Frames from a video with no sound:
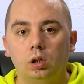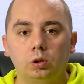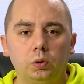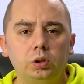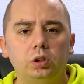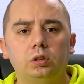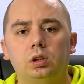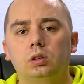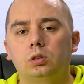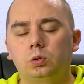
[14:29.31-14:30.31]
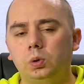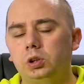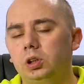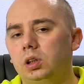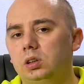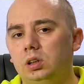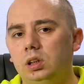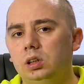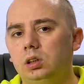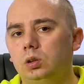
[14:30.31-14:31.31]
Switching is
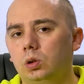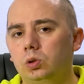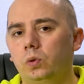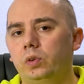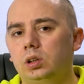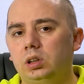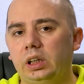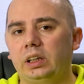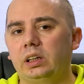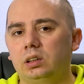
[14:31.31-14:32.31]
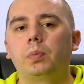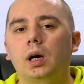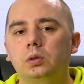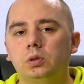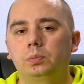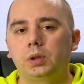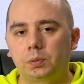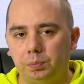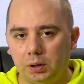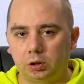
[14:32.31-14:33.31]
easy, don't overthink it. Back to the big
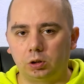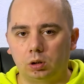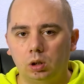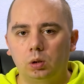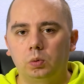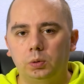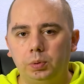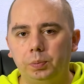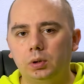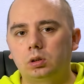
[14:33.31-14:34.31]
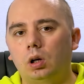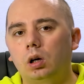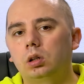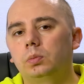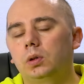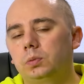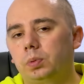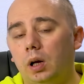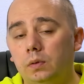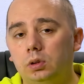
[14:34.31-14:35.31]
picture. When people talk about
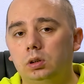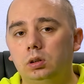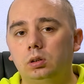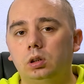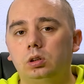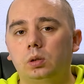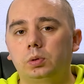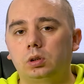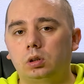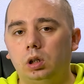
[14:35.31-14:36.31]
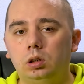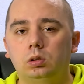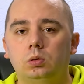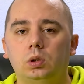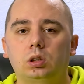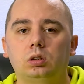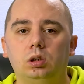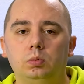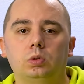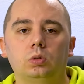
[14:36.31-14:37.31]
privacy, they jump straight to
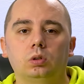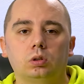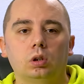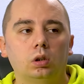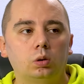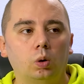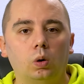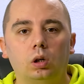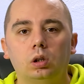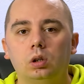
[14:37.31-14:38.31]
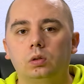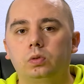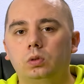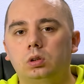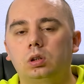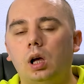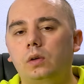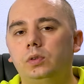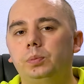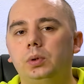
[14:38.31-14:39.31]
extreme tools. Tor, full stack
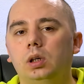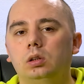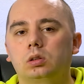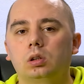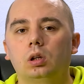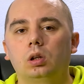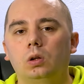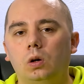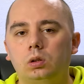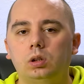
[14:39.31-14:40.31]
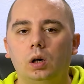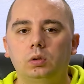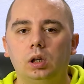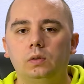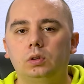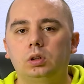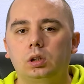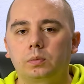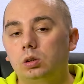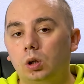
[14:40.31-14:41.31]
VPNs, lock down
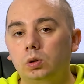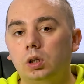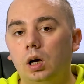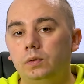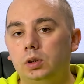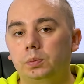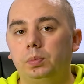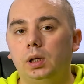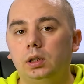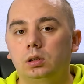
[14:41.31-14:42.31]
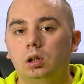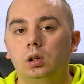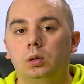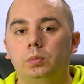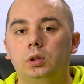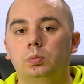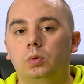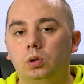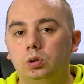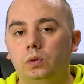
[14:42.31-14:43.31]
everything. Those have their place, but
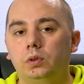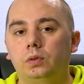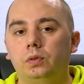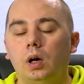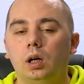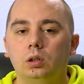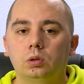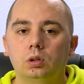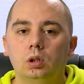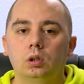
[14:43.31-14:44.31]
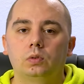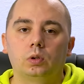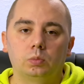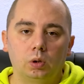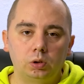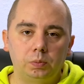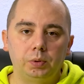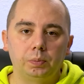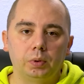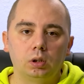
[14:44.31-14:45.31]
most of the value for most
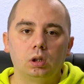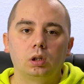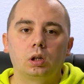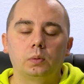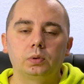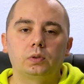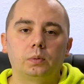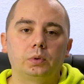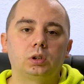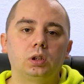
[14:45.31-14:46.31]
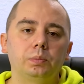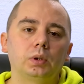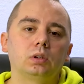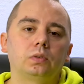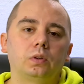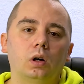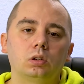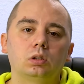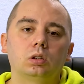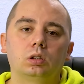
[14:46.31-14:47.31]
people comes from simple
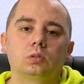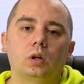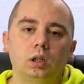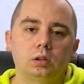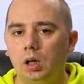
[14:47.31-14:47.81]
defaults done right.